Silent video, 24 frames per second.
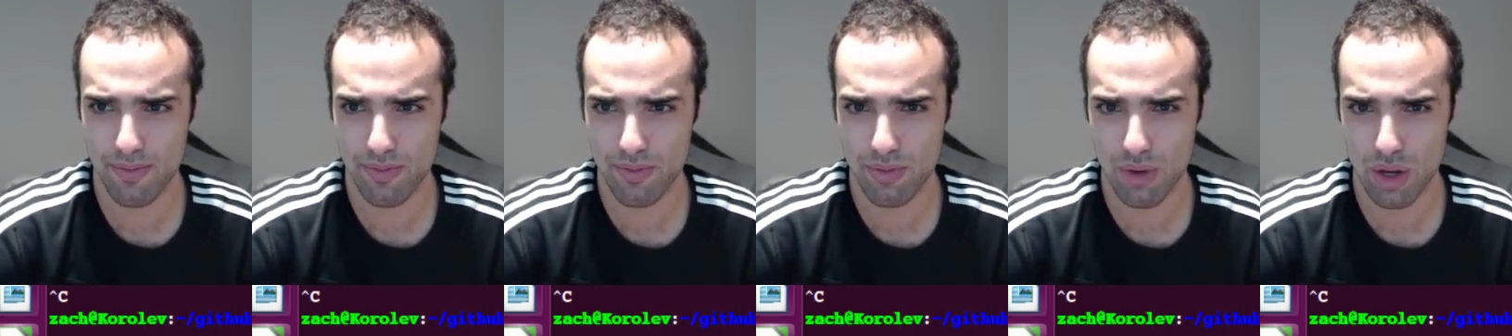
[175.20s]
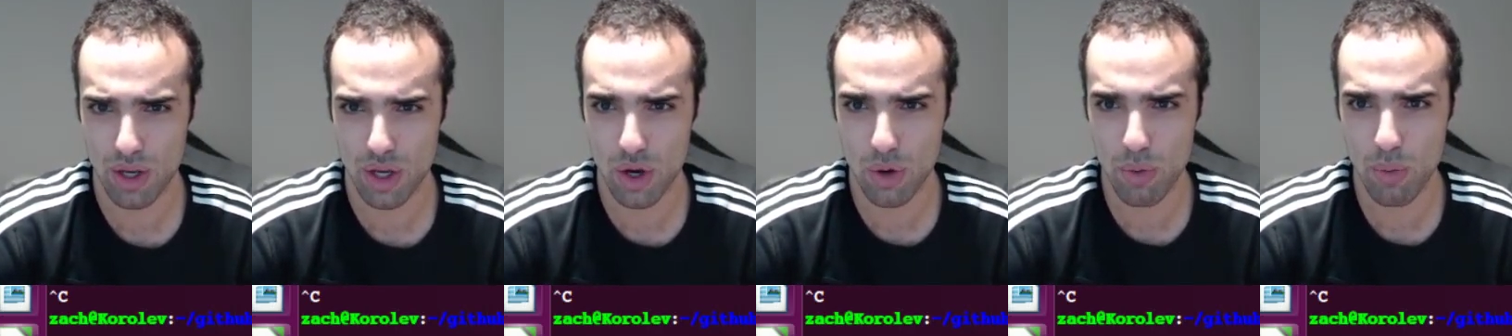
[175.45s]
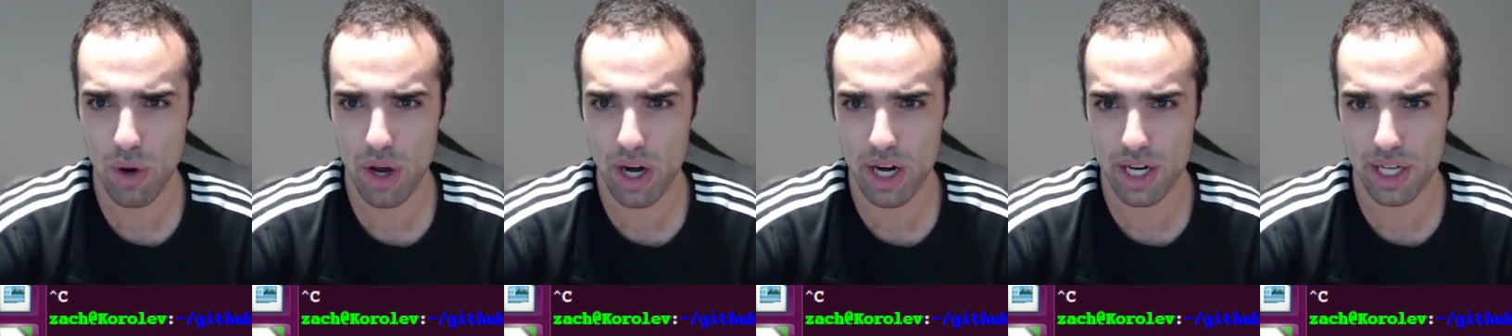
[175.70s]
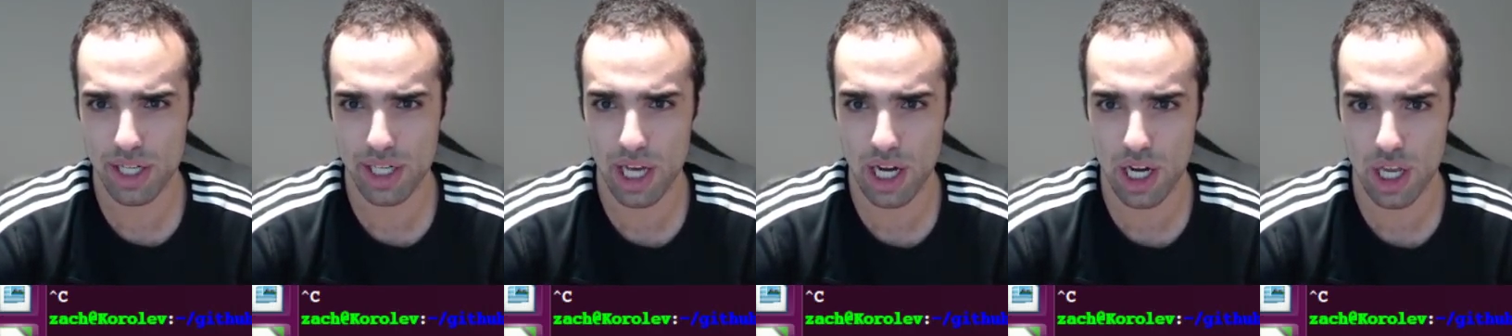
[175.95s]
you want to
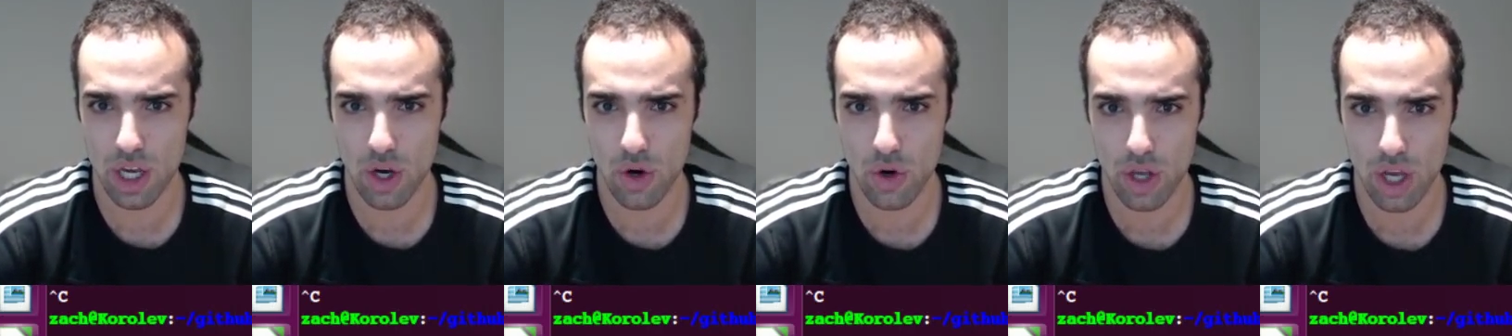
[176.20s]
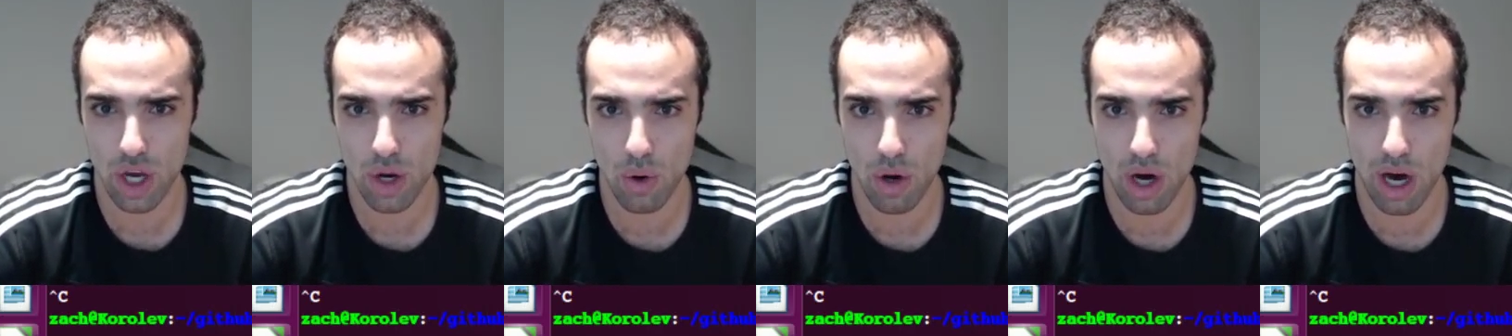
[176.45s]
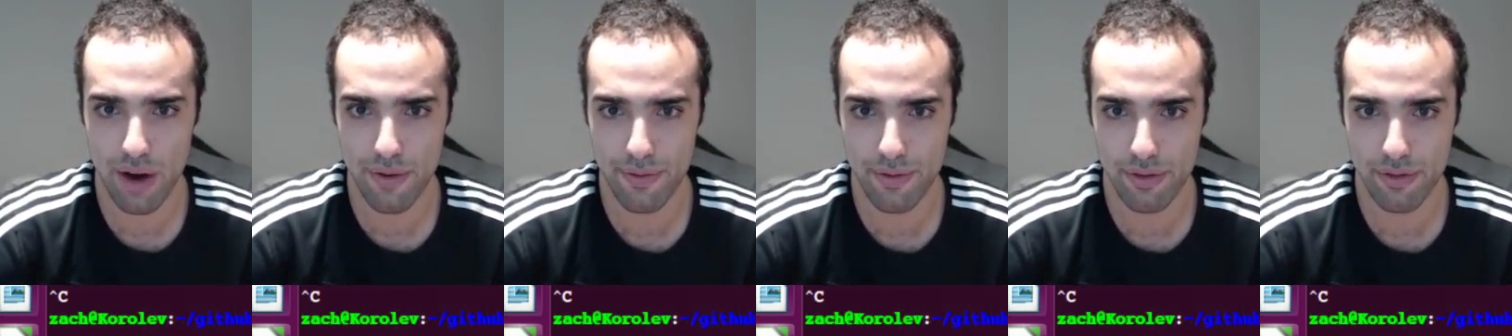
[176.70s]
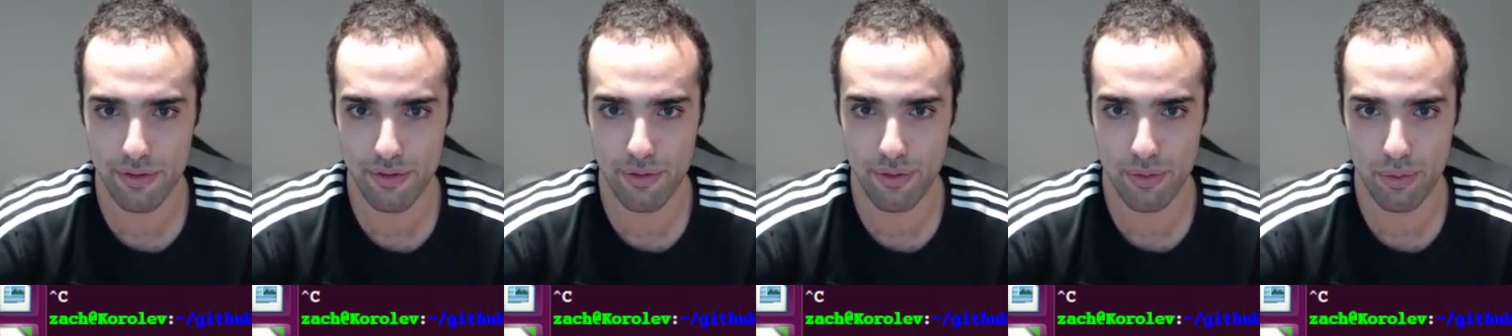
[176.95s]
design a yo-yo off
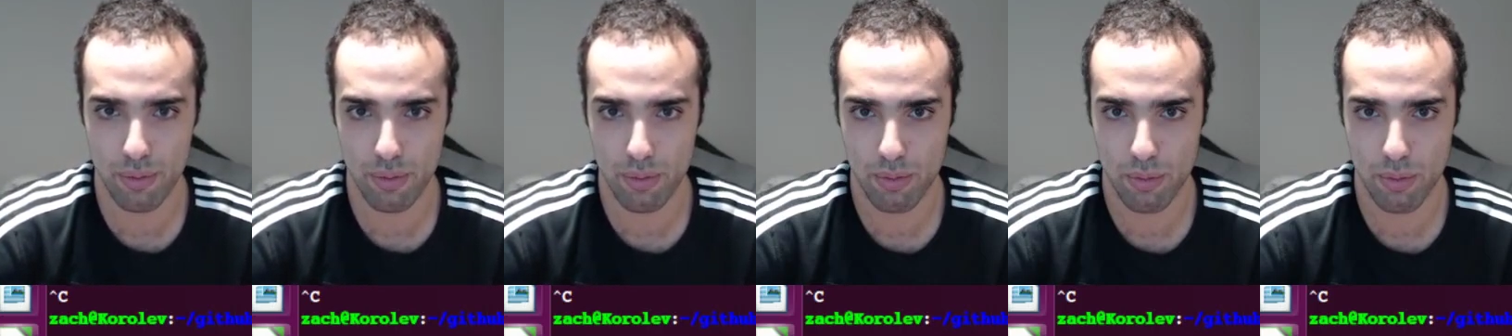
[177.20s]
of